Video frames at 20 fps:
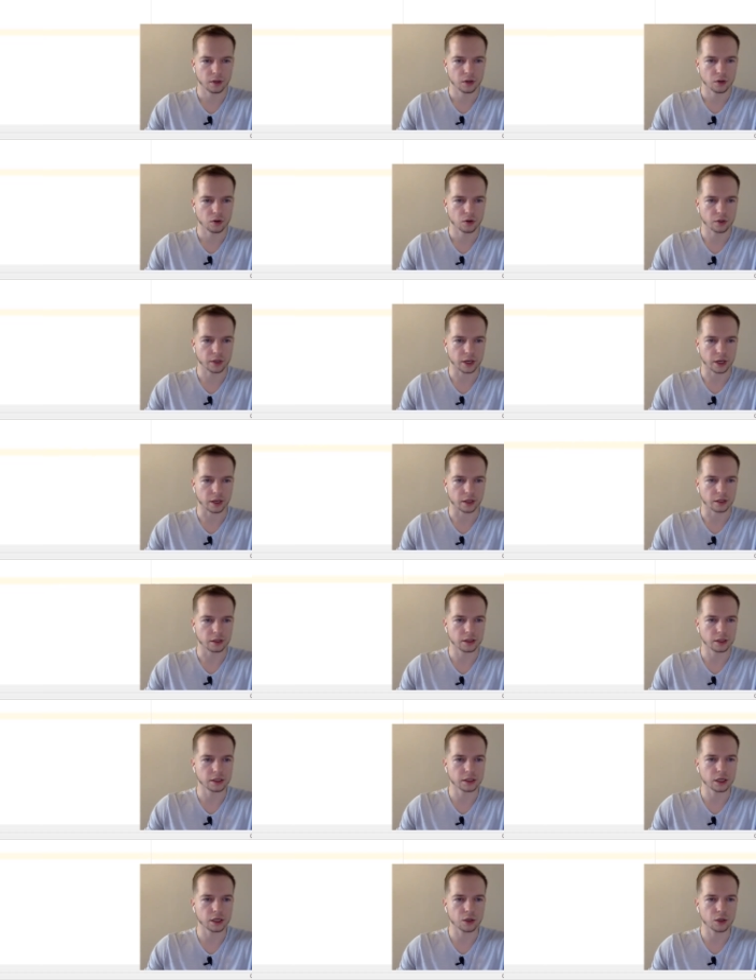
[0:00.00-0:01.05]
Okay,
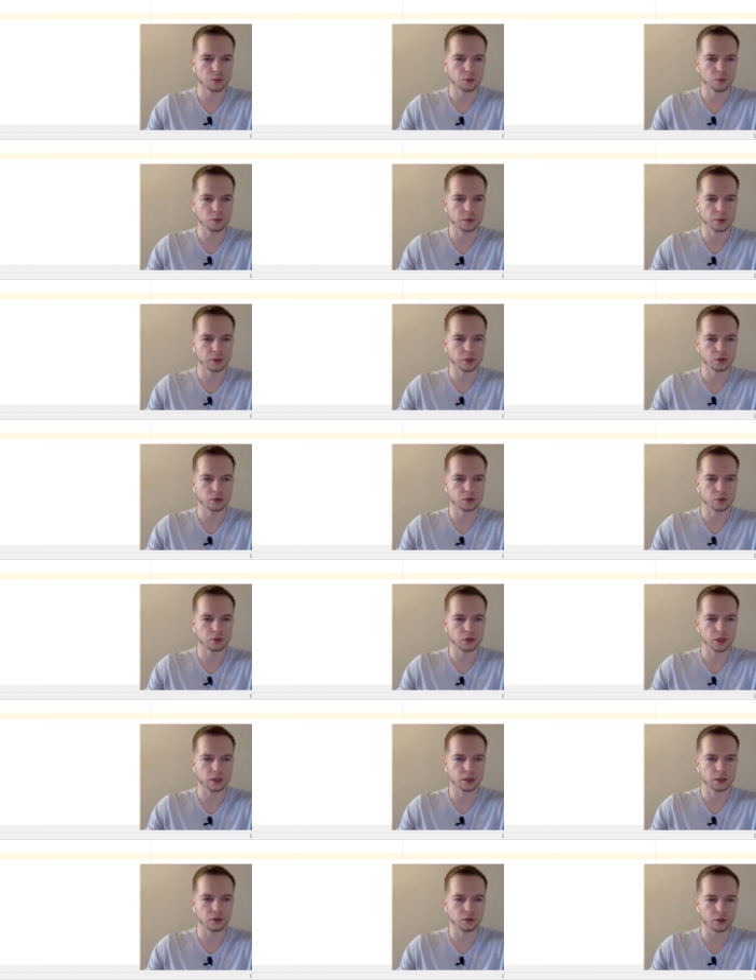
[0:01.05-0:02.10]
this is how we do
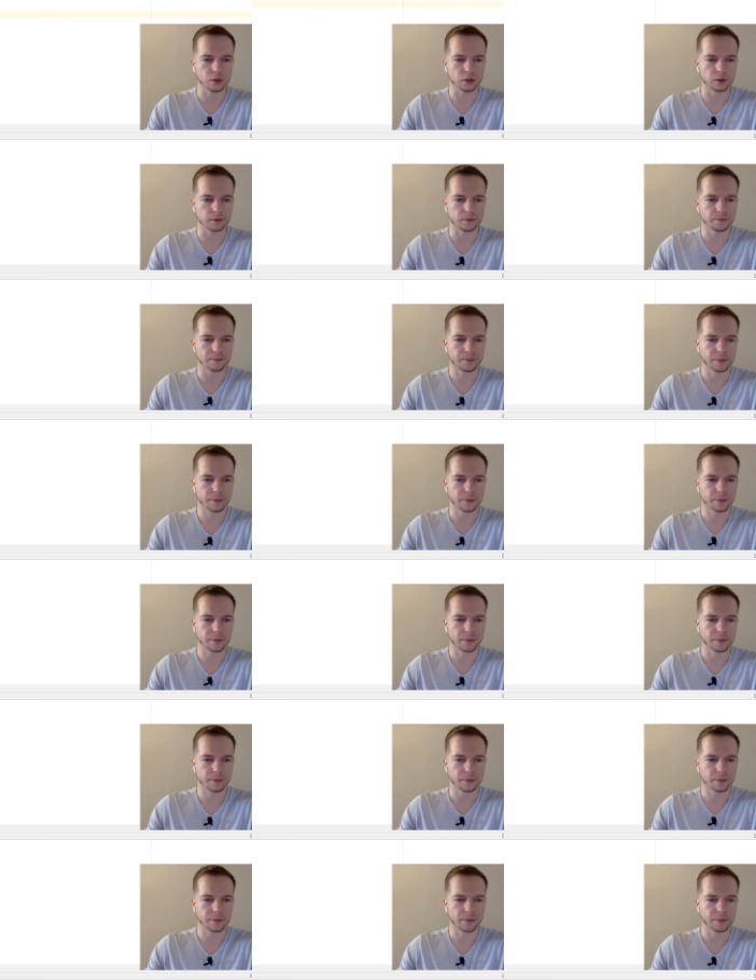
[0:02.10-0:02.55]
a union.